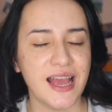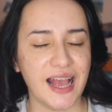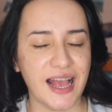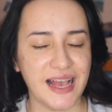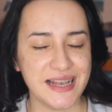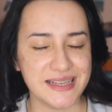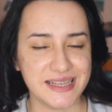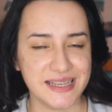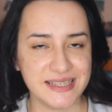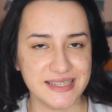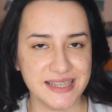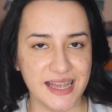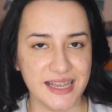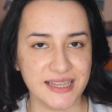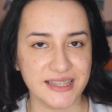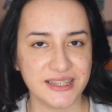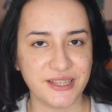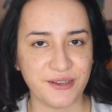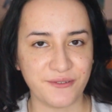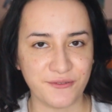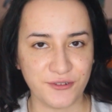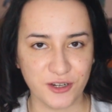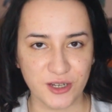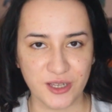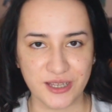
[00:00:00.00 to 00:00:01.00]
As I said,
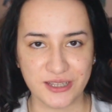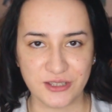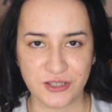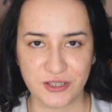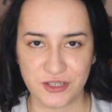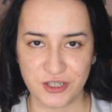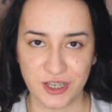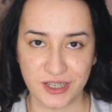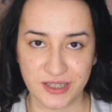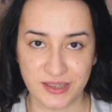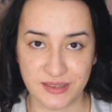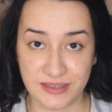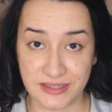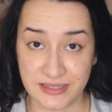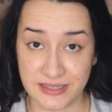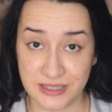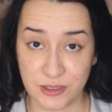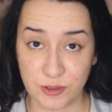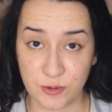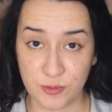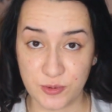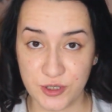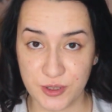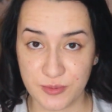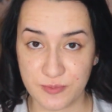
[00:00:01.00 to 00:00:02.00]
don't forget to check the
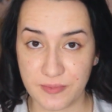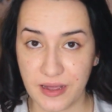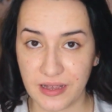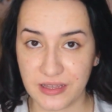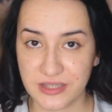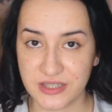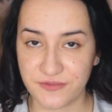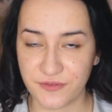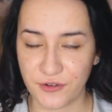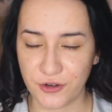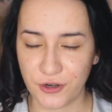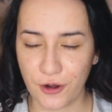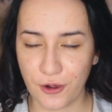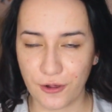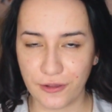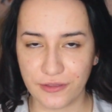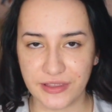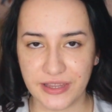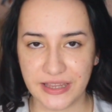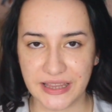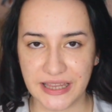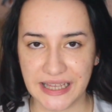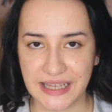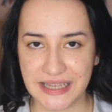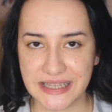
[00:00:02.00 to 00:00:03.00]
description box for all
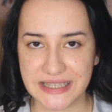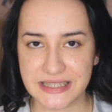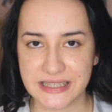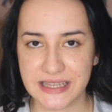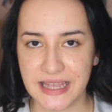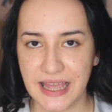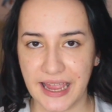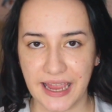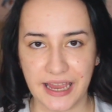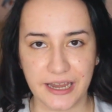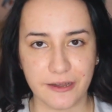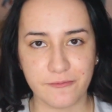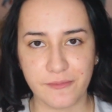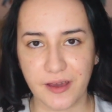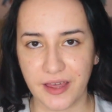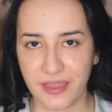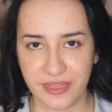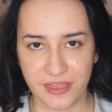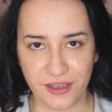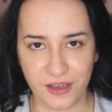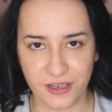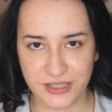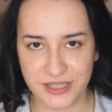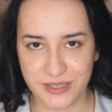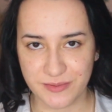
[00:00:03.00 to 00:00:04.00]
the links and my
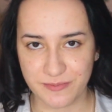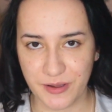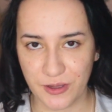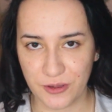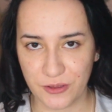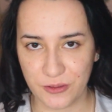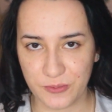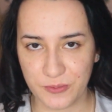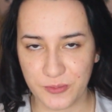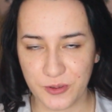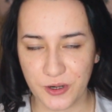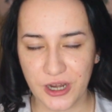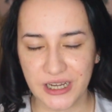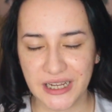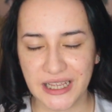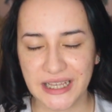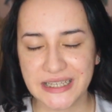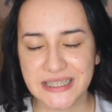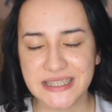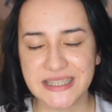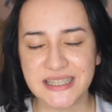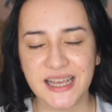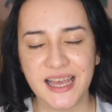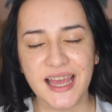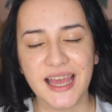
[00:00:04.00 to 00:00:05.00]
thoughts about the
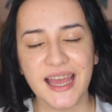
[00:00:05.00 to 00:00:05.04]
product.